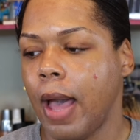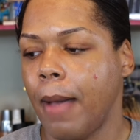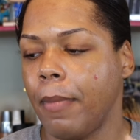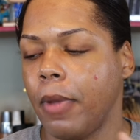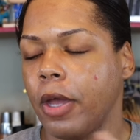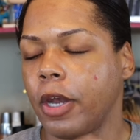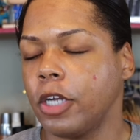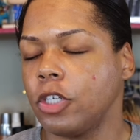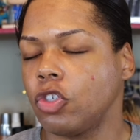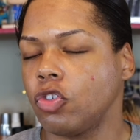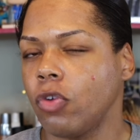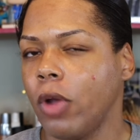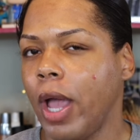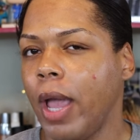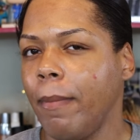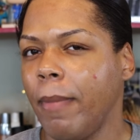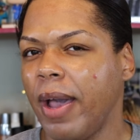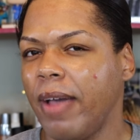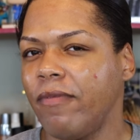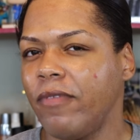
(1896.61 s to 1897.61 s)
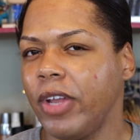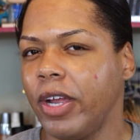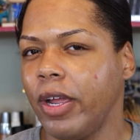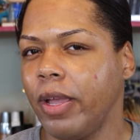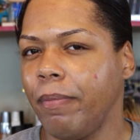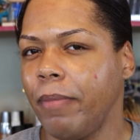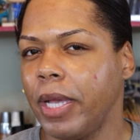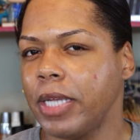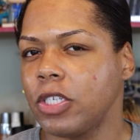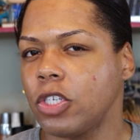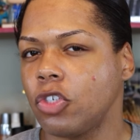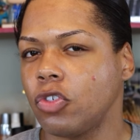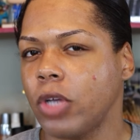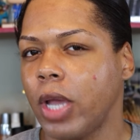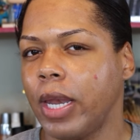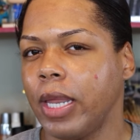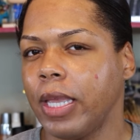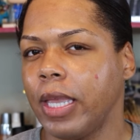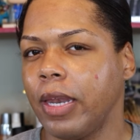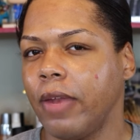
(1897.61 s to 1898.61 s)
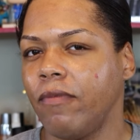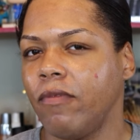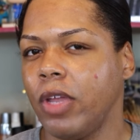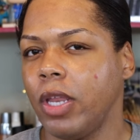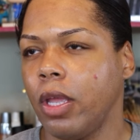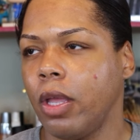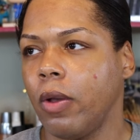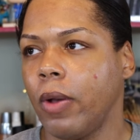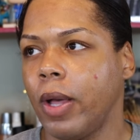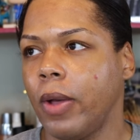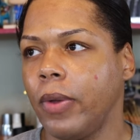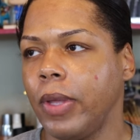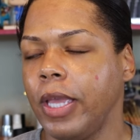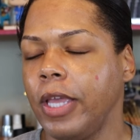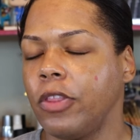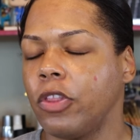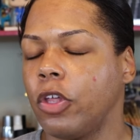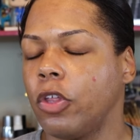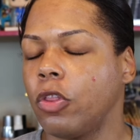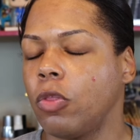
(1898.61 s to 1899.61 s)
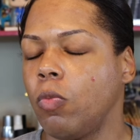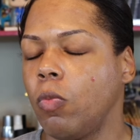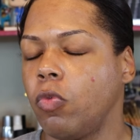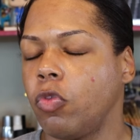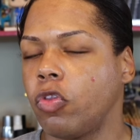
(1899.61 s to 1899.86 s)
I'm gonna try my very best to try to get a video out either